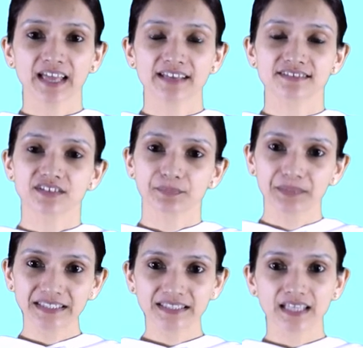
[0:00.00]
as the
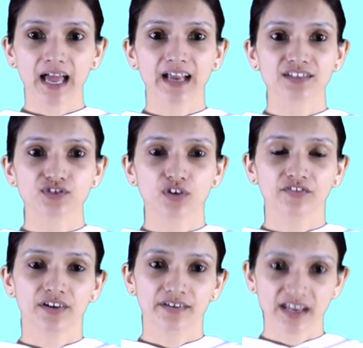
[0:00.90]
repeated acts of
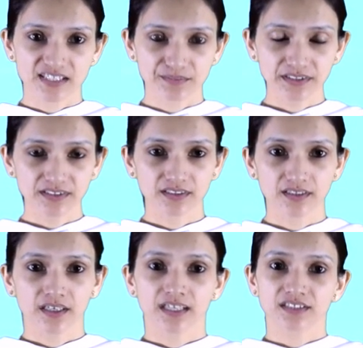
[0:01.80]
harassment,
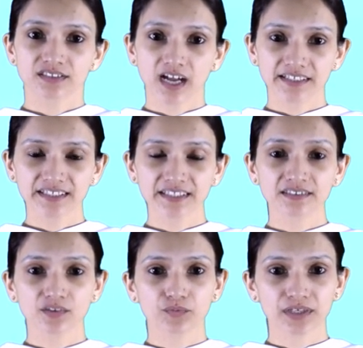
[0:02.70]
targeting
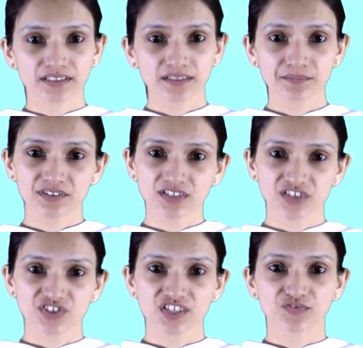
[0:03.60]
the victim such as